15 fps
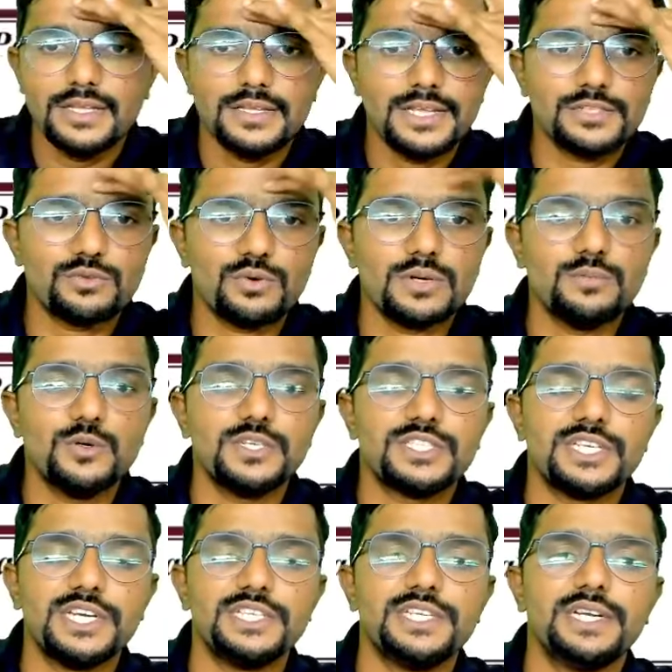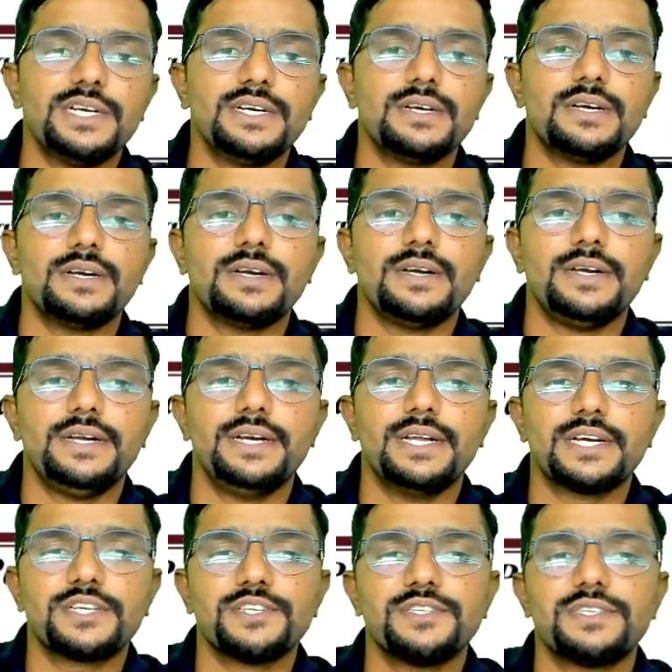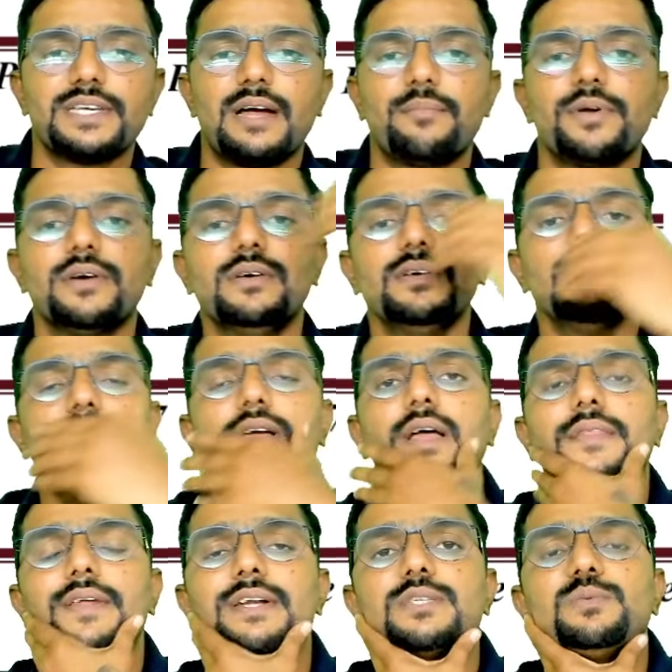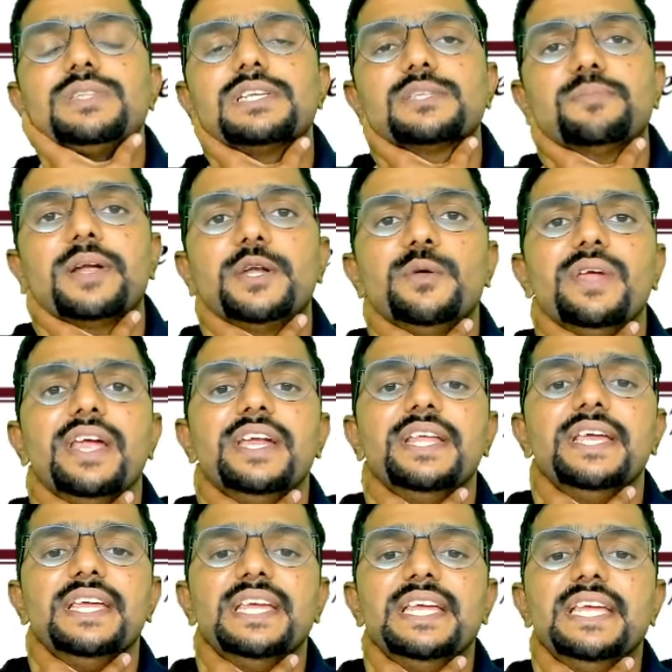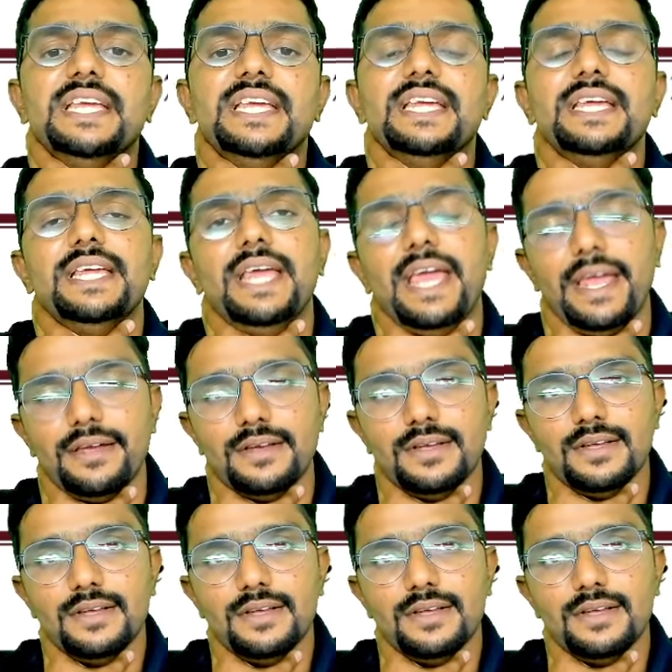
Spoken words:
there is one more change in deductions chapter, that is with respect to ATEEA.